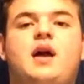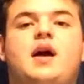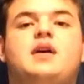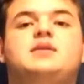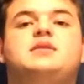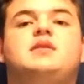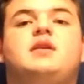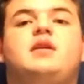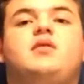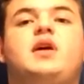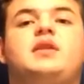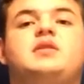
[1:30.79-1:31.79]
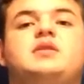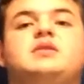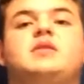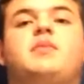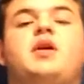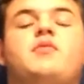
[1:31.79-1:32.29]
has elected
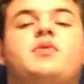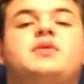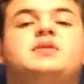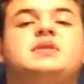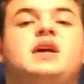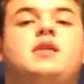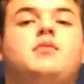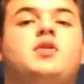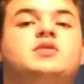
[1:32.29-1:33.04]
somebody with the second